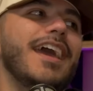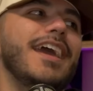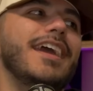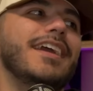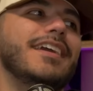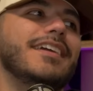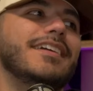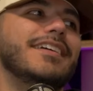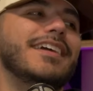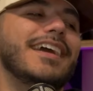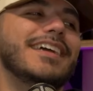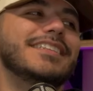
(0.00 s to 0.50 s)

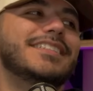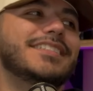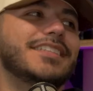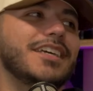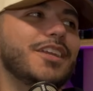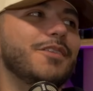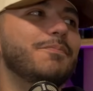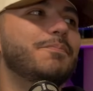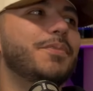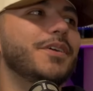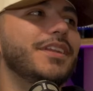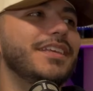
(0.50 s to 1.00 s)
Hey,
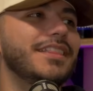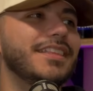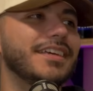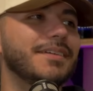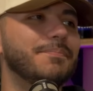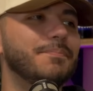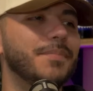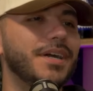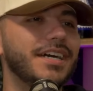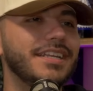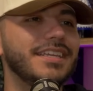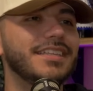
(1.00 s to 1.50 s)
instead of putting the
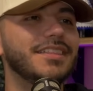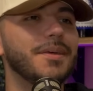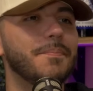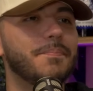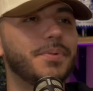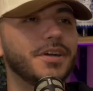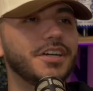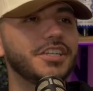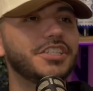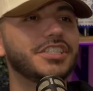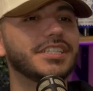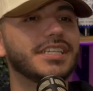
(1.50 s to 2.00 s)
money in the
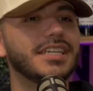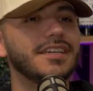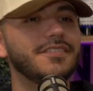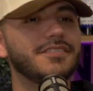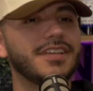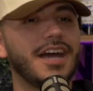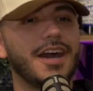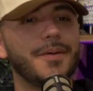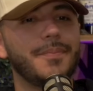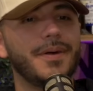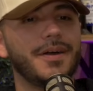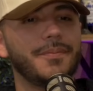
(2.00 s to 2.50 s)
push
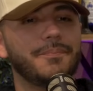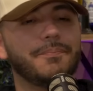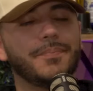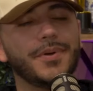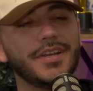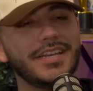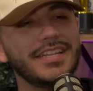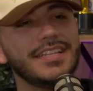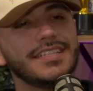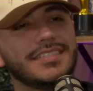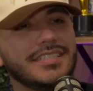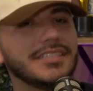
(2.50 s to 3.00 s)
gift, how about
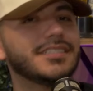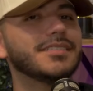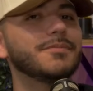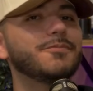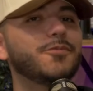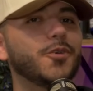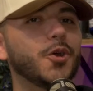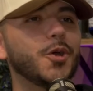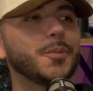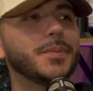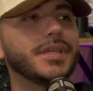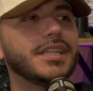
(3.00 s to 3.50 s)
putting it into some
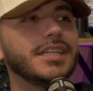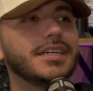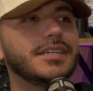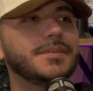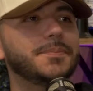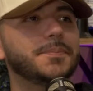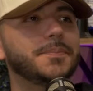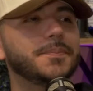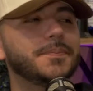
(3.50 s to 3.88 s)
formula?